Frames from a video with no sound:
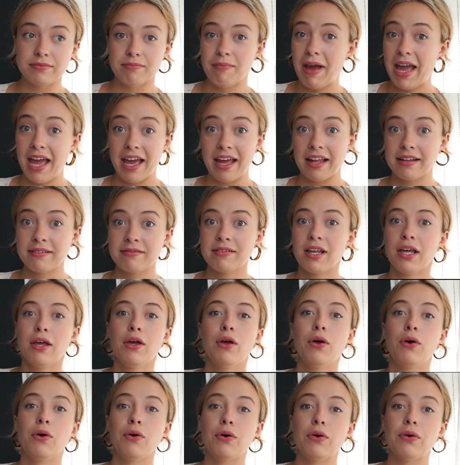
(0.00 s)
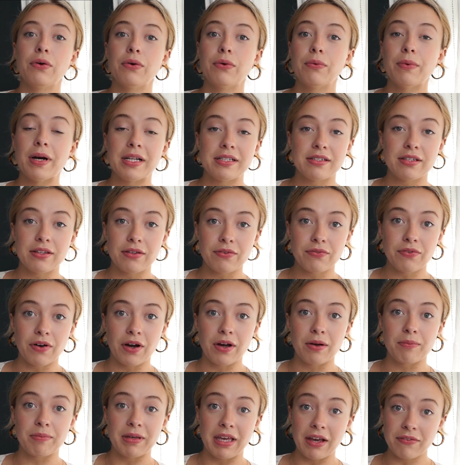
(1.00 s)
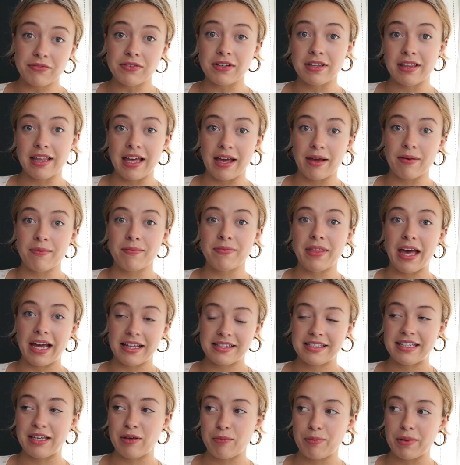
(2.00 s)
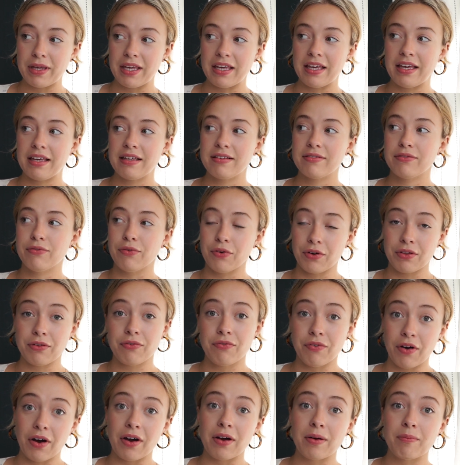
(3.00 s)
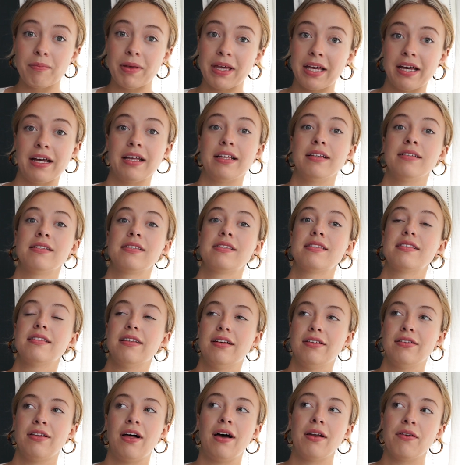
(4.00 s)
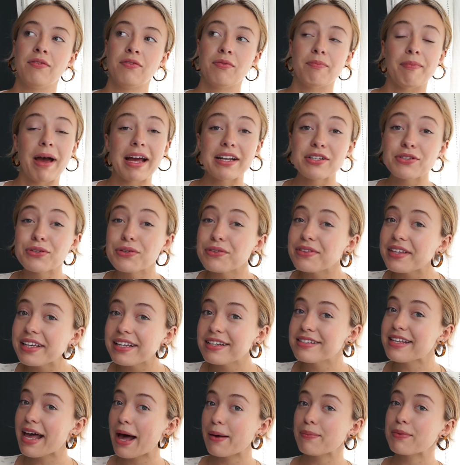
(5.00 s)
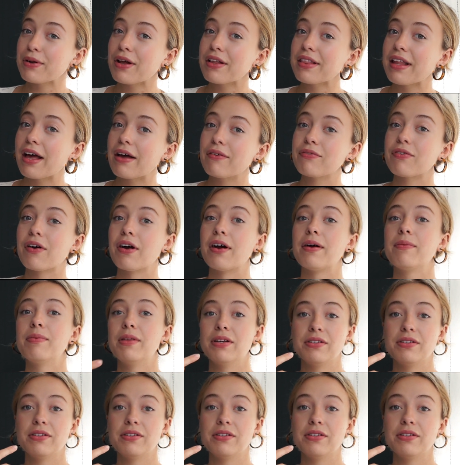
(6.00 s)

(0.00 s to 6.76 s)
man who went to the farm gifted them that teepee for the farm because a lot of magical things happen on that farm.